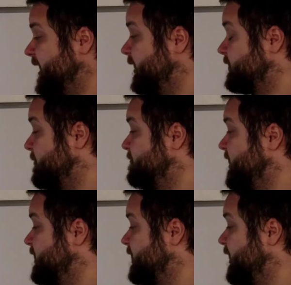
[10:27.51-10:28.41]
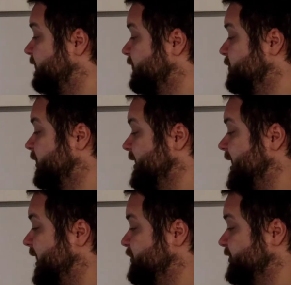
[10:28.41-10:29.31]
and make everybody
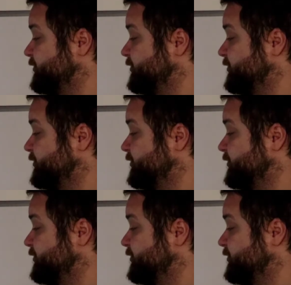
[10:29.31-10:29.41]
happy.